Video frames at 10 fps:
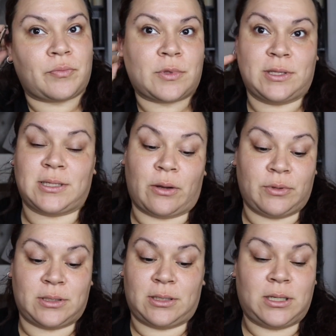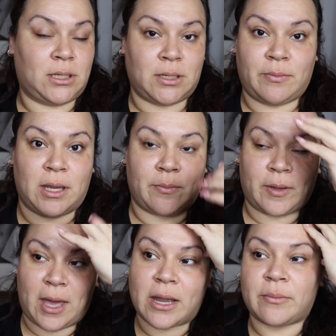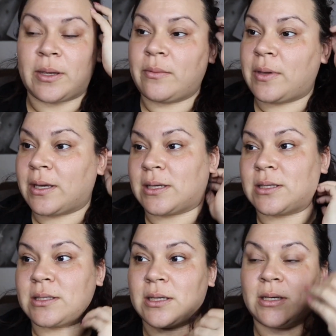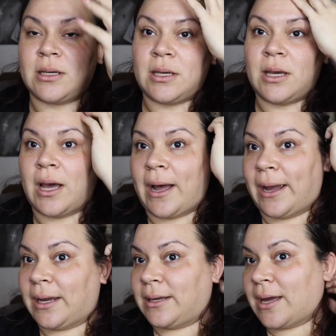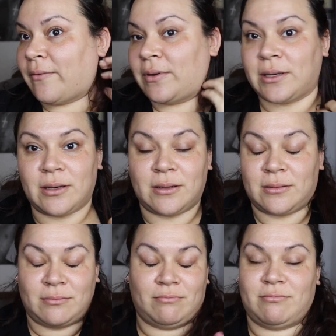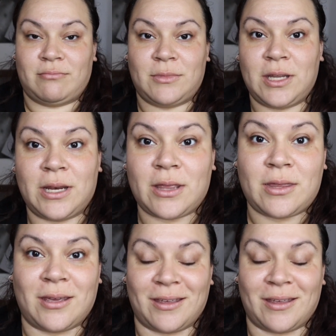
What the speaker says: since I was in Makeup Academy, because I haven't needed